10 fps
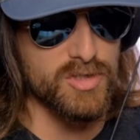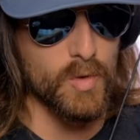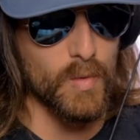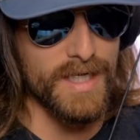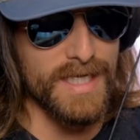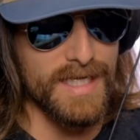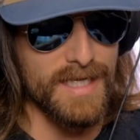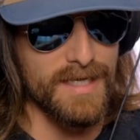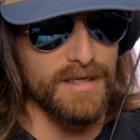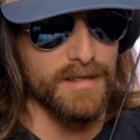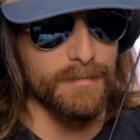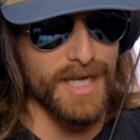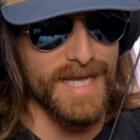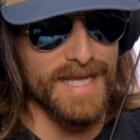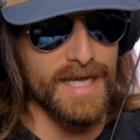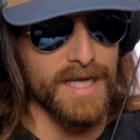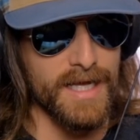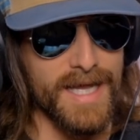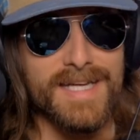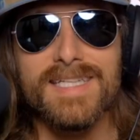
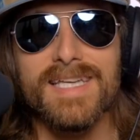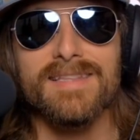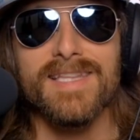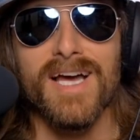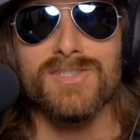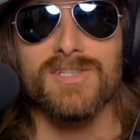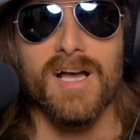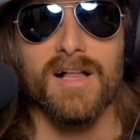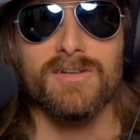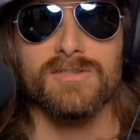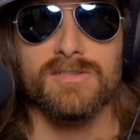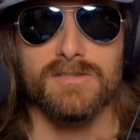$18,000.